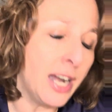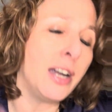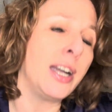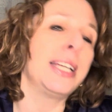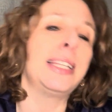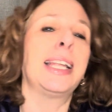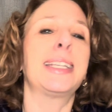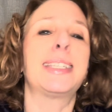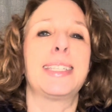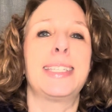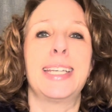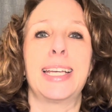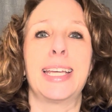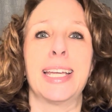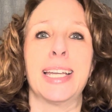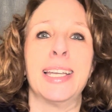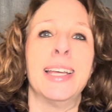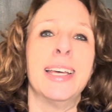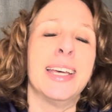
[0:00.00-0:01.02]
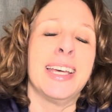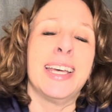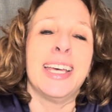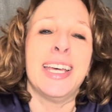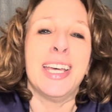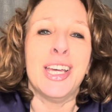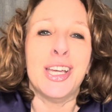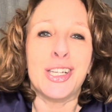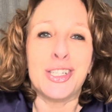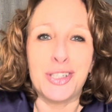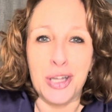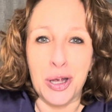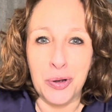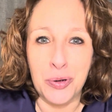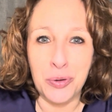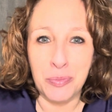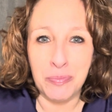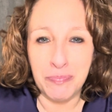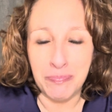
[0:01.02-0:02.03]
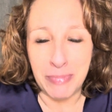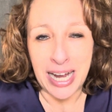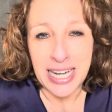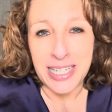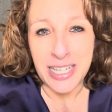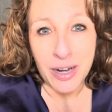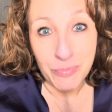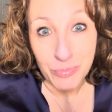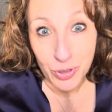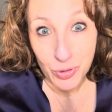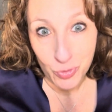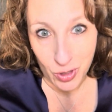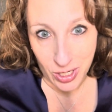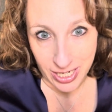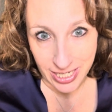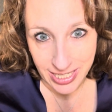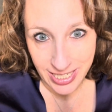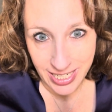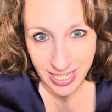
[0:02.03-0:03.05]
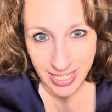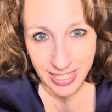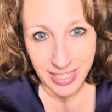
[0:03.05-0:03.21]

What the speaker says: right, let's dig in. So my number 1